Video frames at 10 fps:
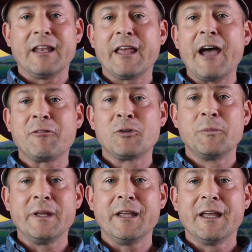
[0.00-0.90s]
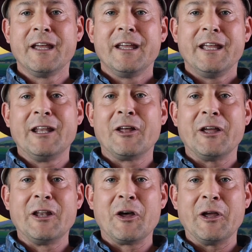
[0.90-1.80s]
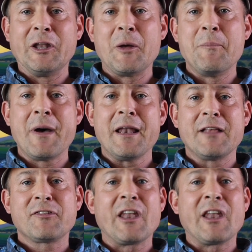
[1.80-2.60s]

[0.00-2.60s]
They have to be in a balance